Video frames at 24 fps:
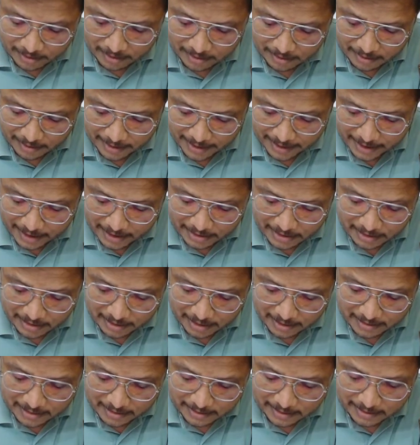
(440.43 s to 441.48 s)
radiation
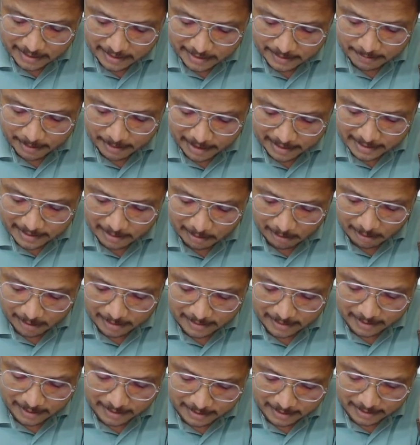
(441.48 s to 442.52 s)
resistance plus
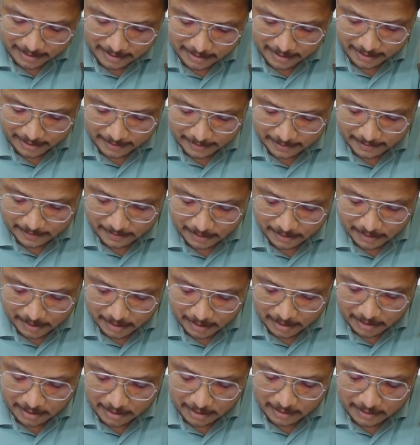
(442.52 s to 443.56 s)
loss resistance.
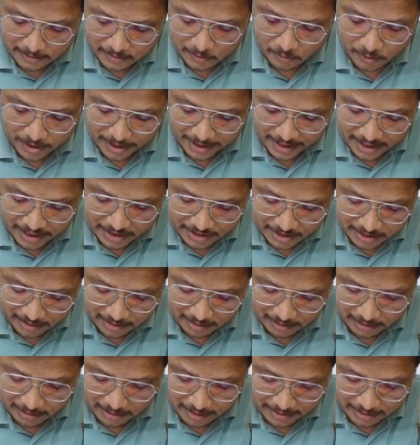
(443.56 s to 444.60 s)
So
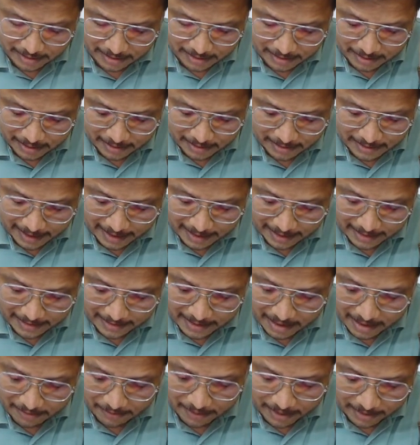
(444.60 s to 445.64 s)
radiation resistance that is
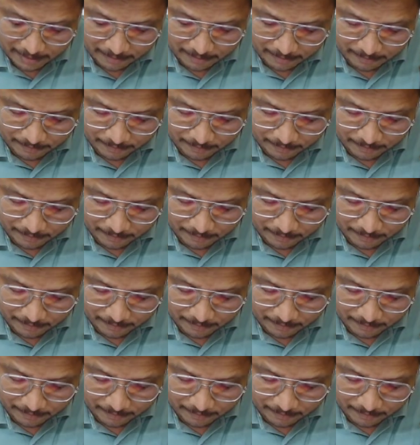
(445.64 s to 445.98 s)
given,